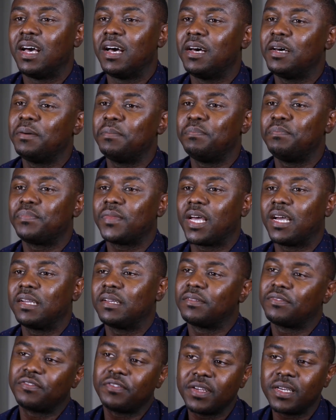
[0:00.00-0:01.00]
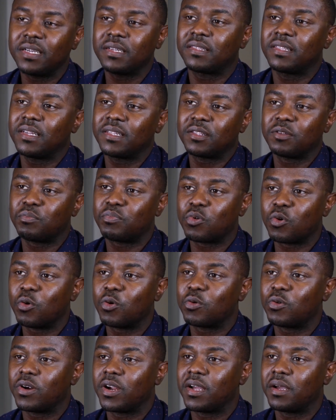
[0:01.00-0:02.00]
I think that the
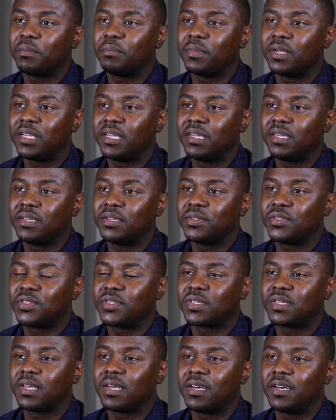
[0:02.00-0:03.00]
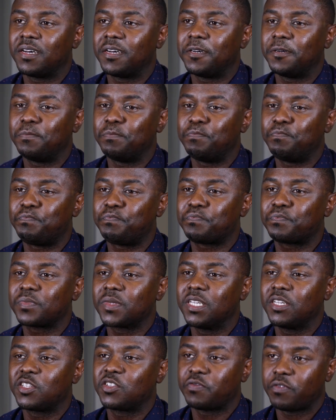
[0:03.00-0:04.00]
program is
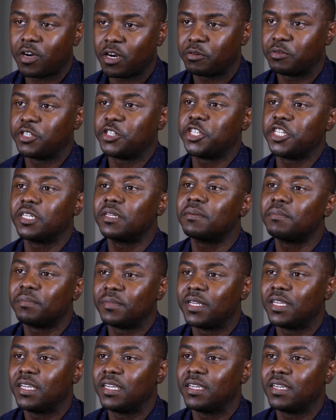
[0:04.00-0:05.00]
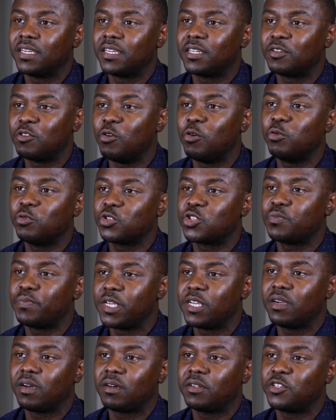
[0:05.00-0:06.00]
it's far-reaching. It goes
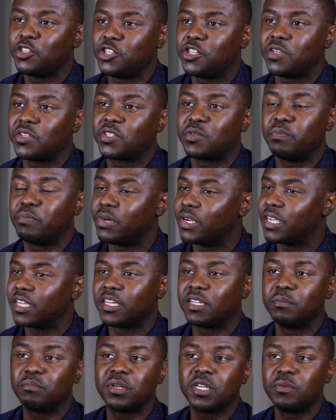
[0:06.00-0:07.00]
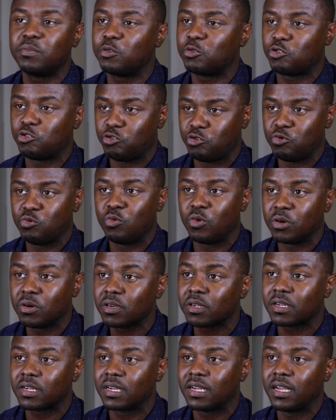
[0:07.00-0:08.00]
beyond just bringing in people to do
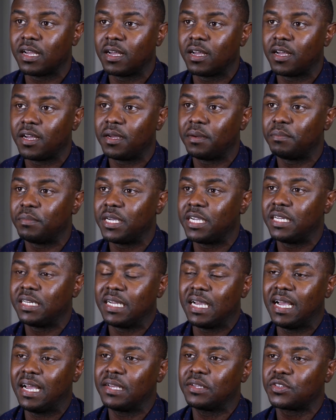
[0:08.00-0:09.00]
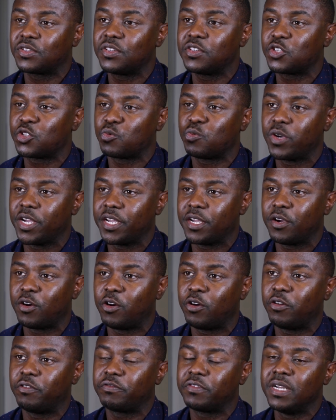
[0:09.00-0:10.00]
work. It has this way
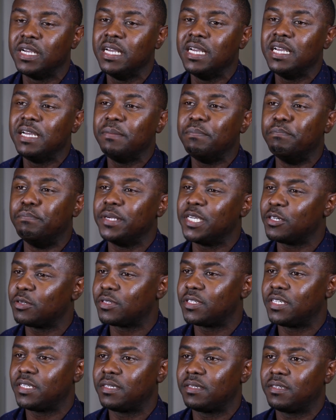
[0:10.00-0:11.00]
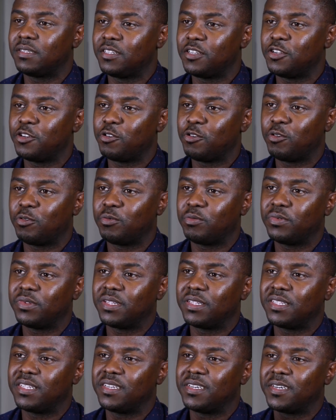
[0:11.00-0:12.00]
of building, you know,
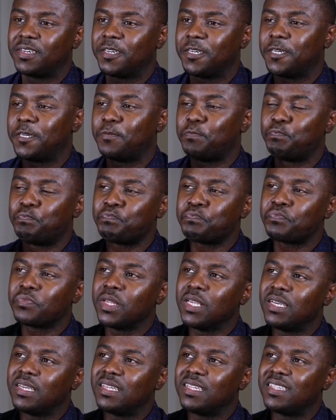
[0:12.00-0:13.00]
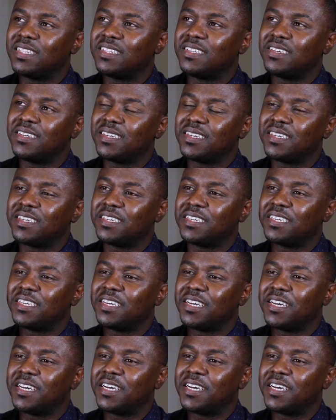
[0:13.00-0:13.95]
the